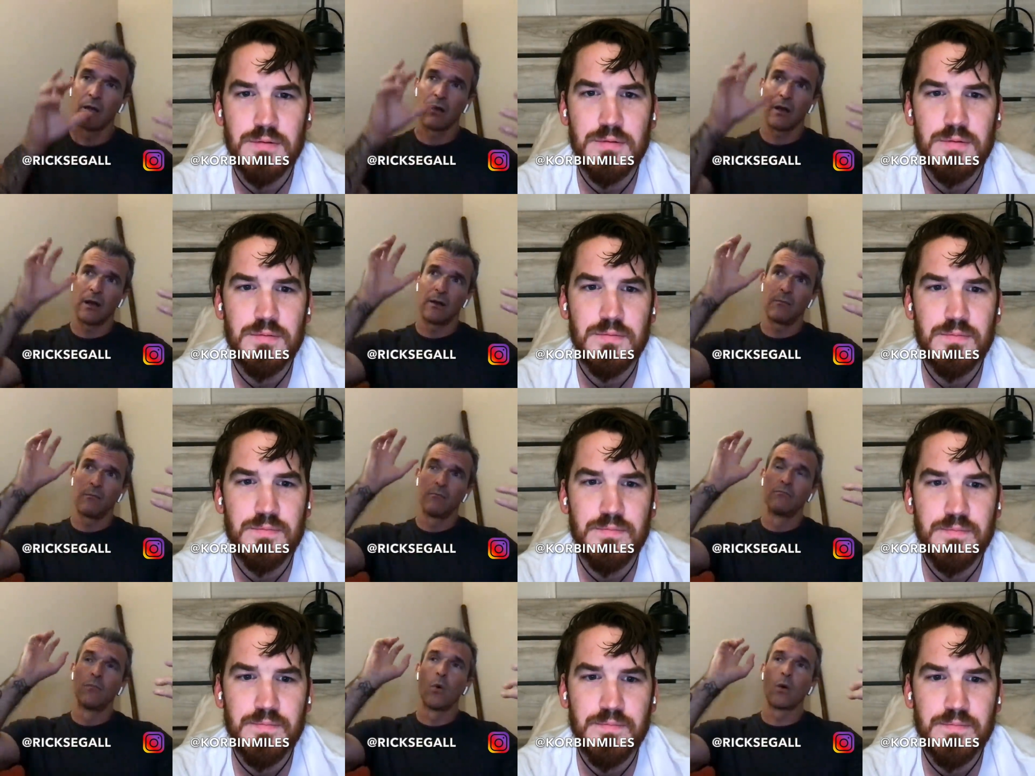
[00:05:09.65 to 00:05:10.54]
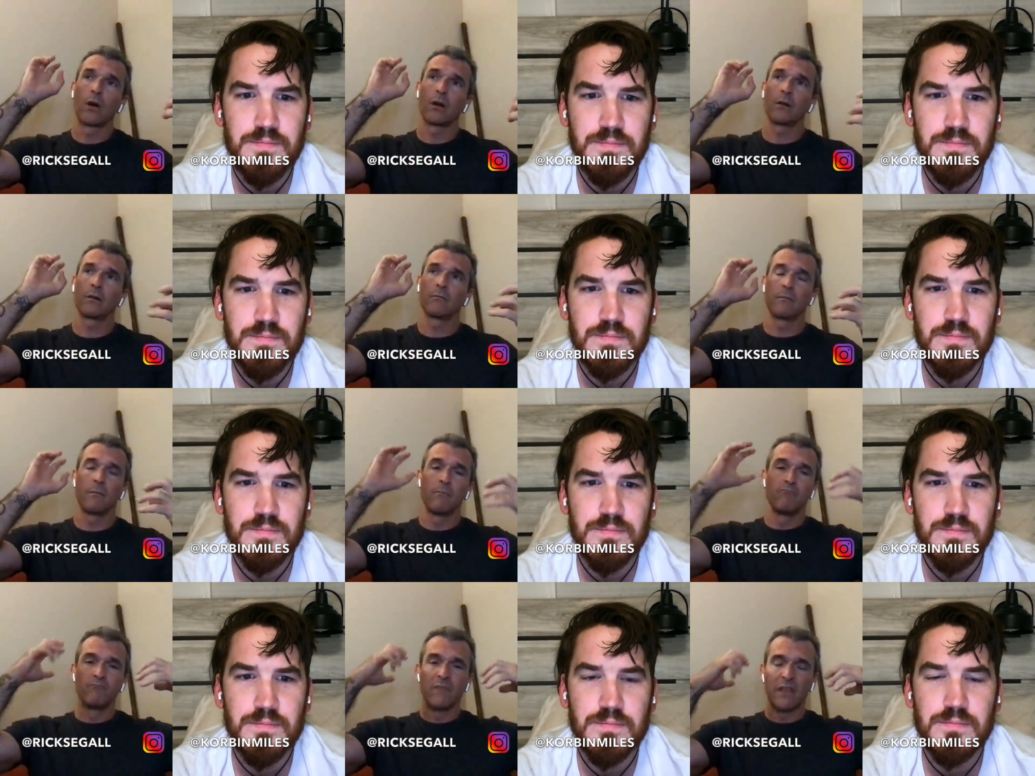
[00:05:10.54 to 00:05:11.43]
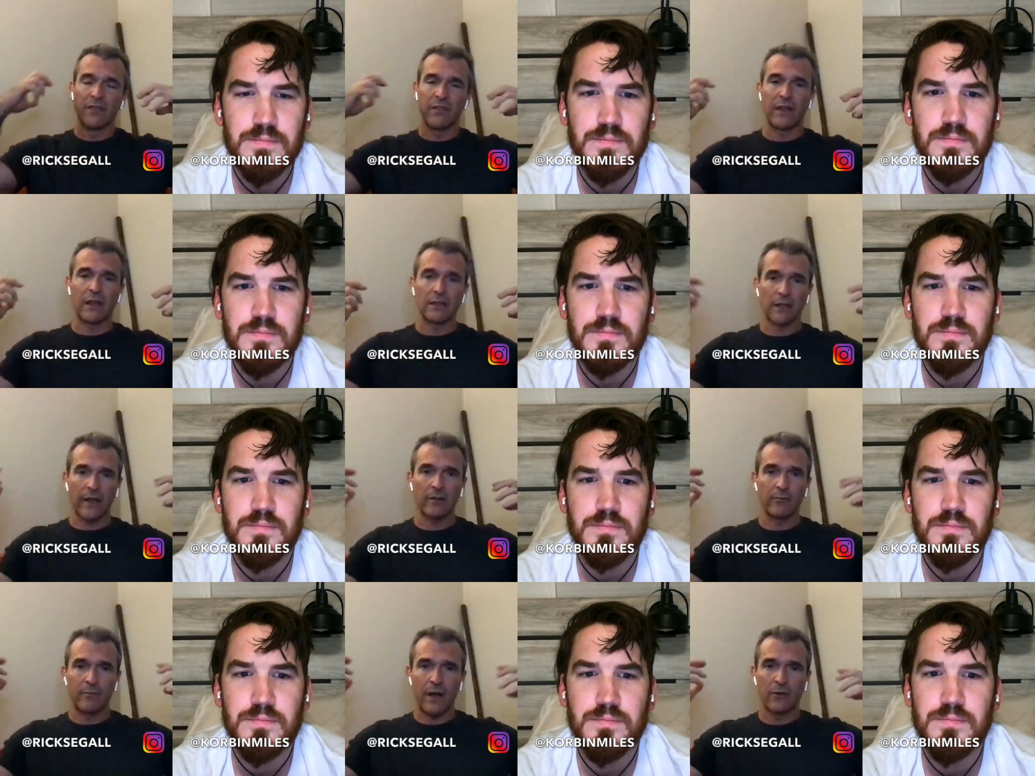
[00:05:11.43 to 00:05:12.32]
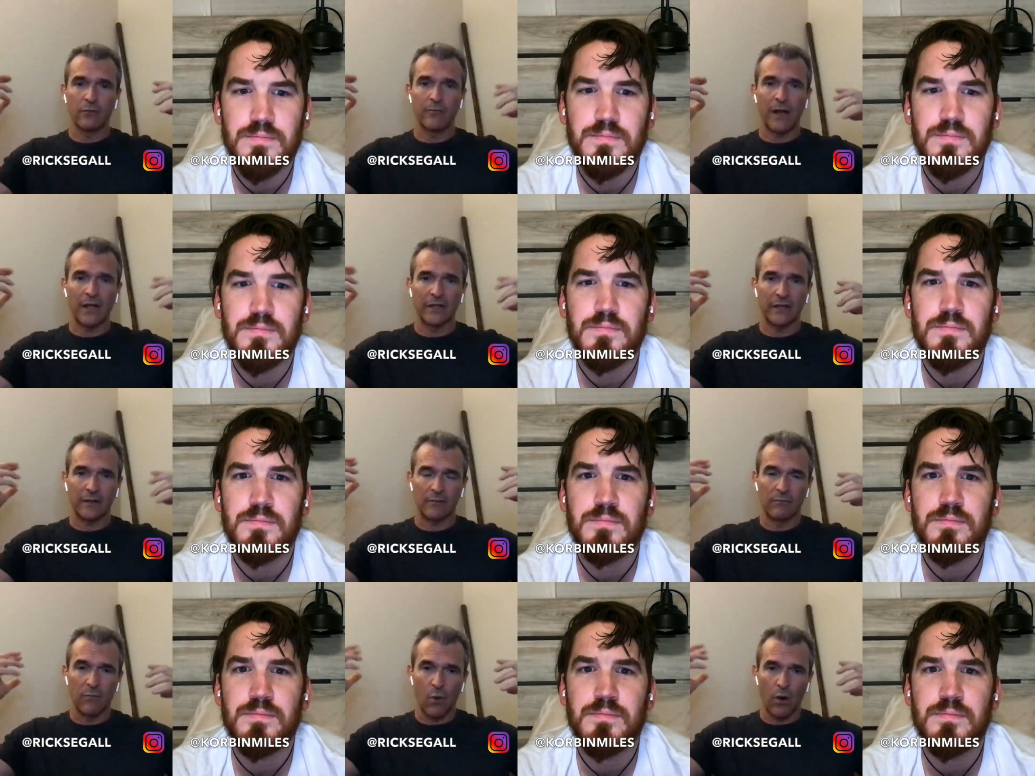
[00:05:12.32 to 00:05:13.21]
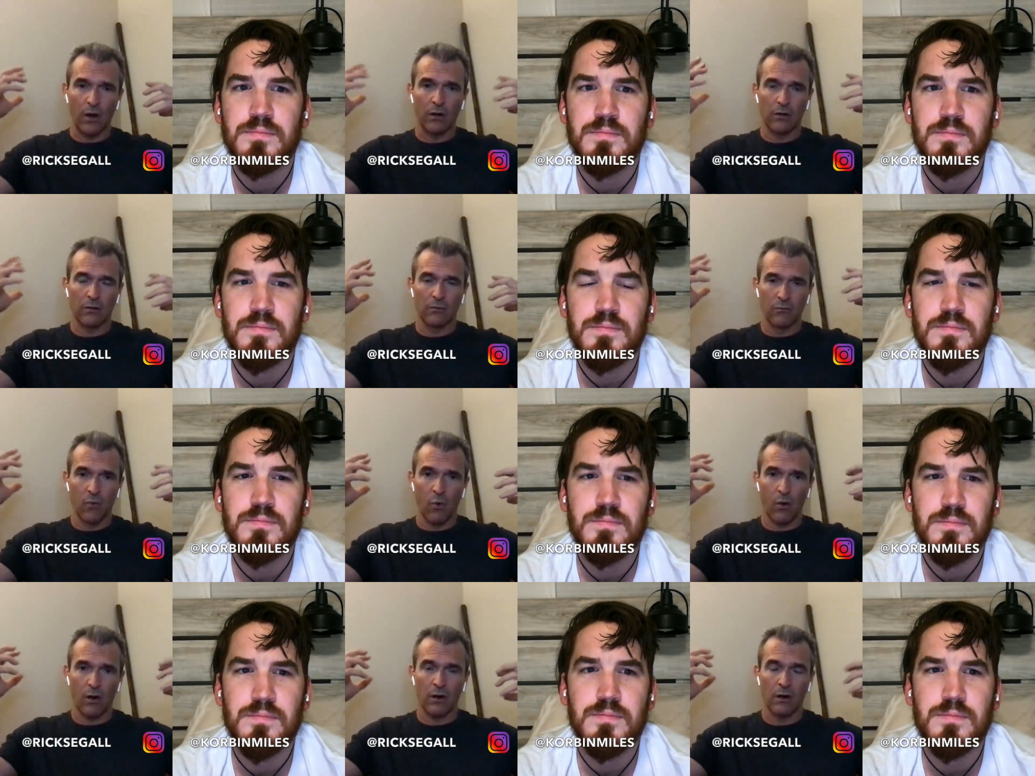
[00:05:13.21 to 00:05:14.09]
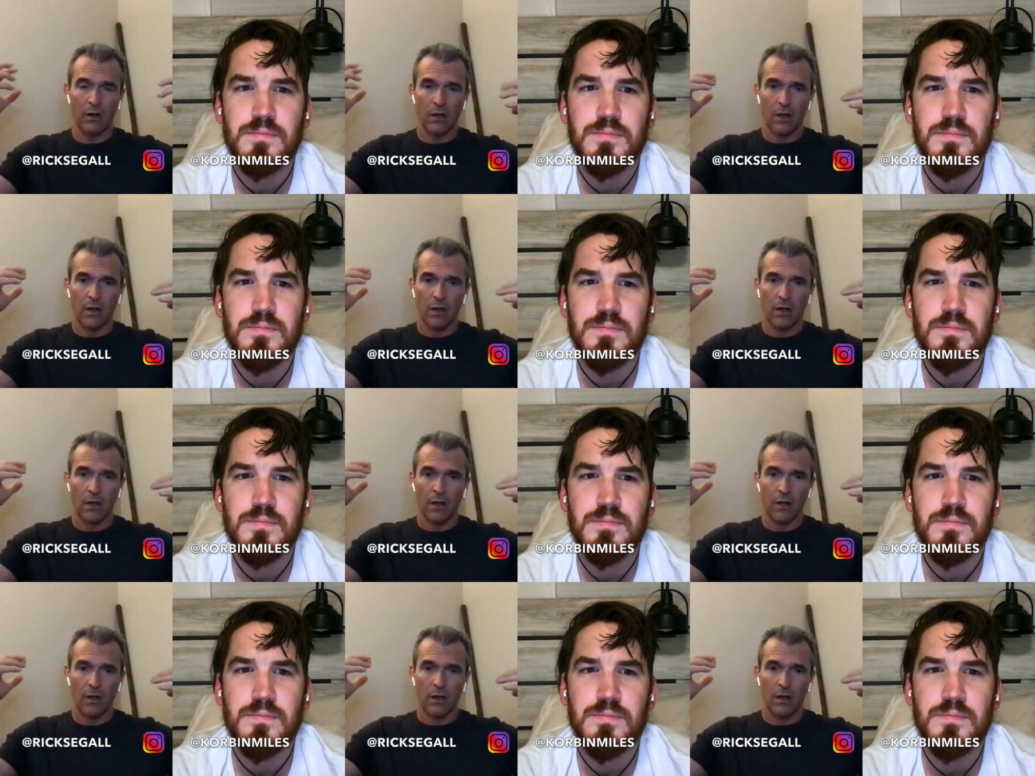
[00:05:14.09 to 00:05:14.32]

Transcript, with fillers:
Speaker 1: um, more mythic, like Bahubali, more, more